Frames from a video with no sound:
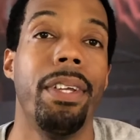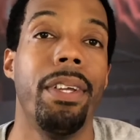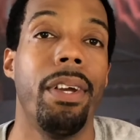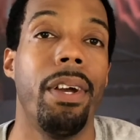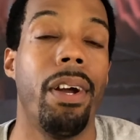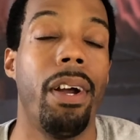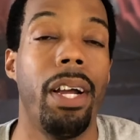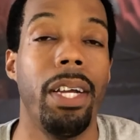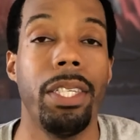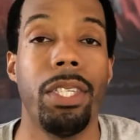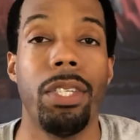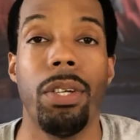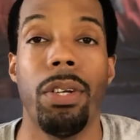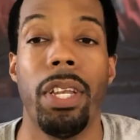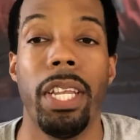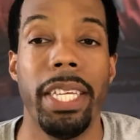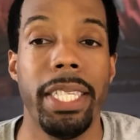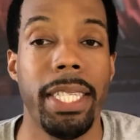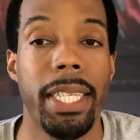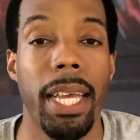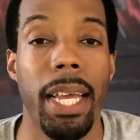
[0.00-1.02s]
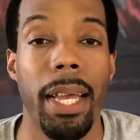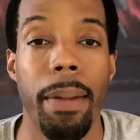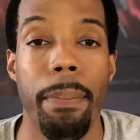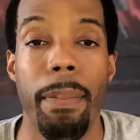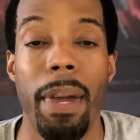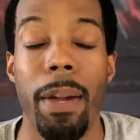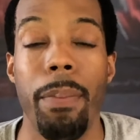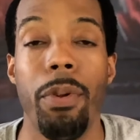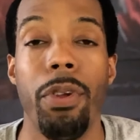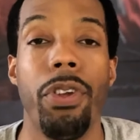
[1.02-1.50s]
All right, so let's say
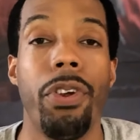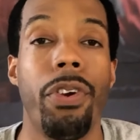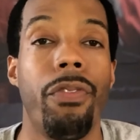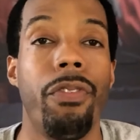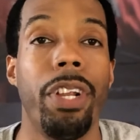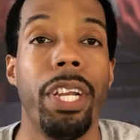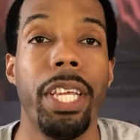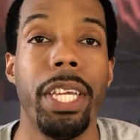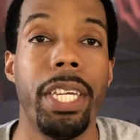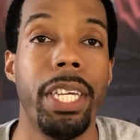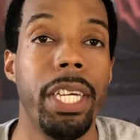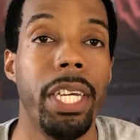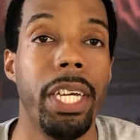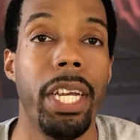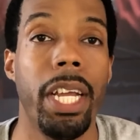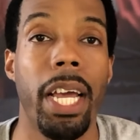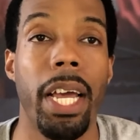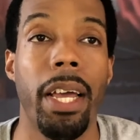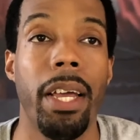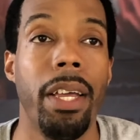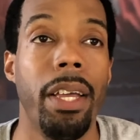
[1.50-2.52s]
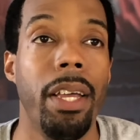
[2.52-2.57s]
maybe you're really good at